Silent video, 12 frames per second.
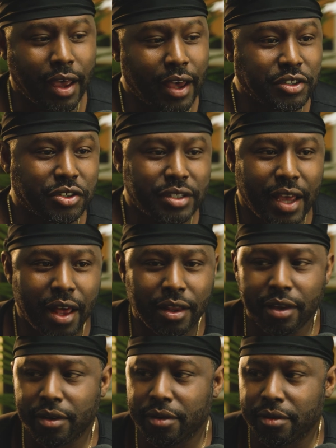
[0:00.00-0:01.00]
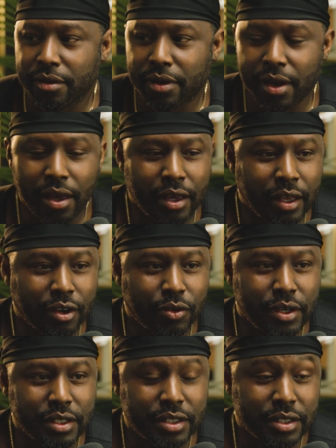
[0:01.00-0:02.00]
as your talent
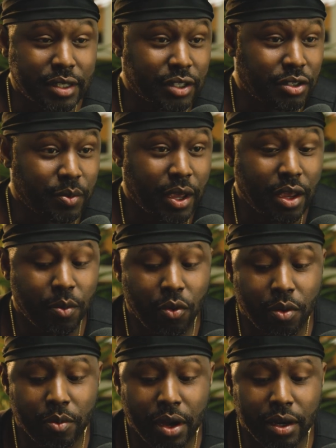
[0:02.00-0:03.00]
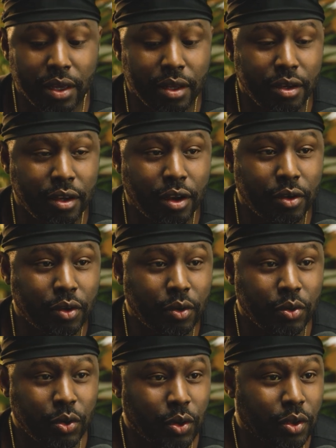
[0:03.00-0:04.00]
increases, as you're making more money.
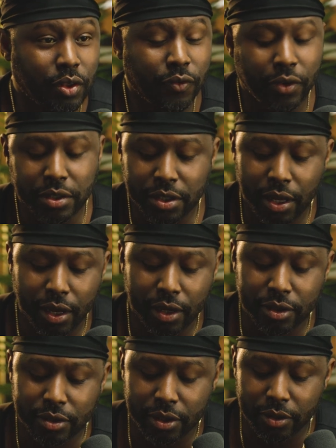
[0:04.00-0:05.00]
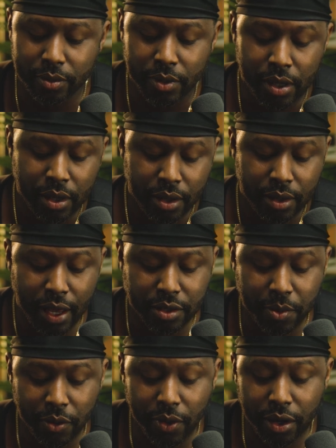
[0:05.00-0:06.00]
Don't do it on the first client. So
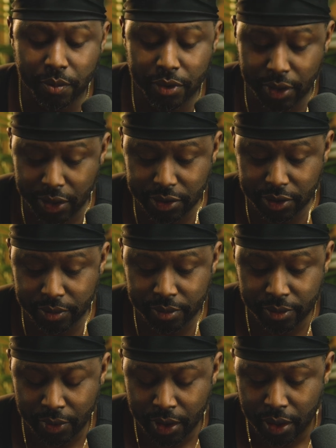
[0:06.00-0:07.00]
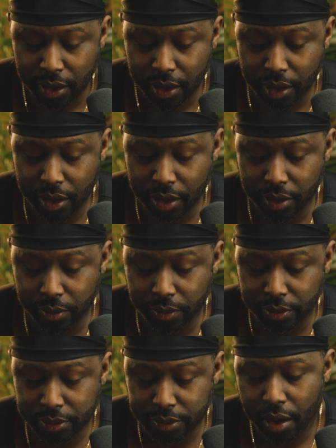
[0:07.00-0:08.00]
that's my recommendation.
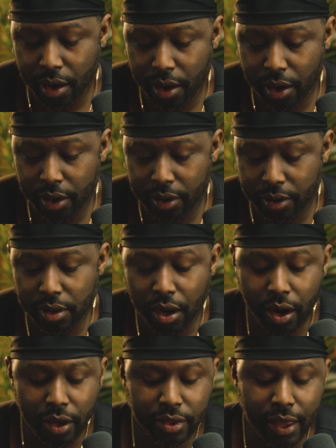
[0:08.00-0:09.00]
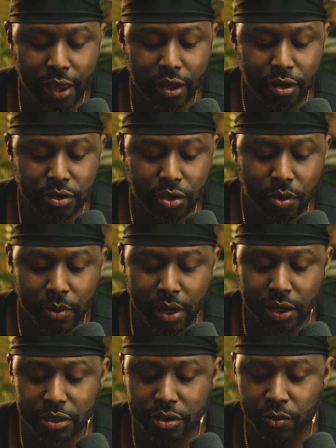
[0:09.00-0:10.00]
All right. Thank you so
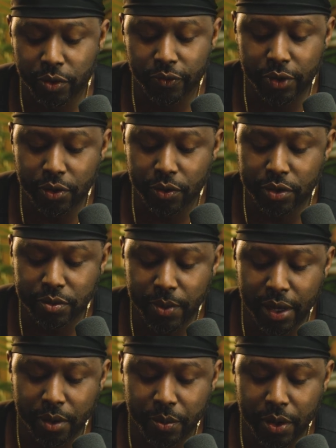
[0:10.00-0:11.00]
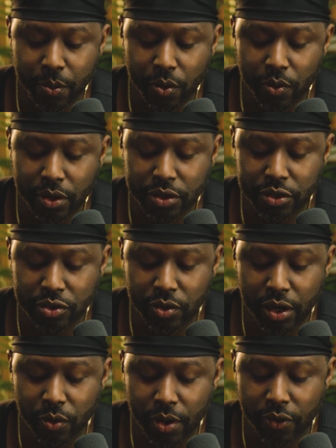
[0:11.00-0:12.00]
much. Reviewers make people want to
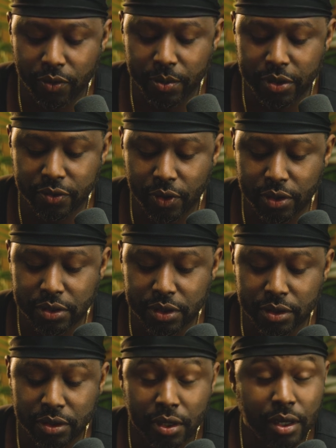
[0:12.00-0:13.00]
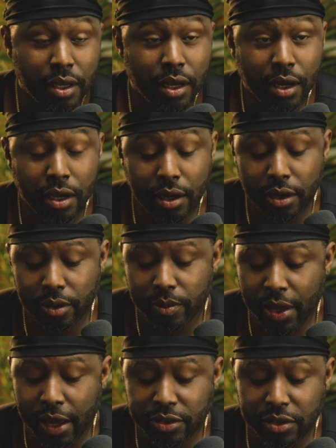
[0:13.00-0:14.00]
stray away from this version.
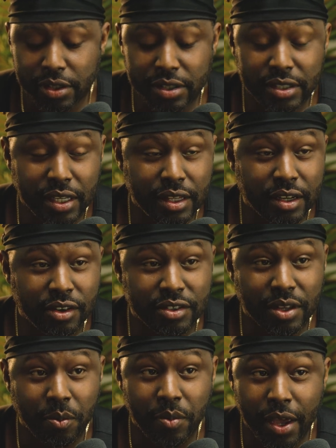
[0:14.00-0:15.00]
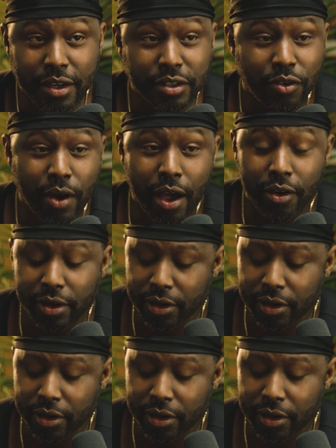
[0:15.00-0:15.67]
As you can see, there's a mixed crowd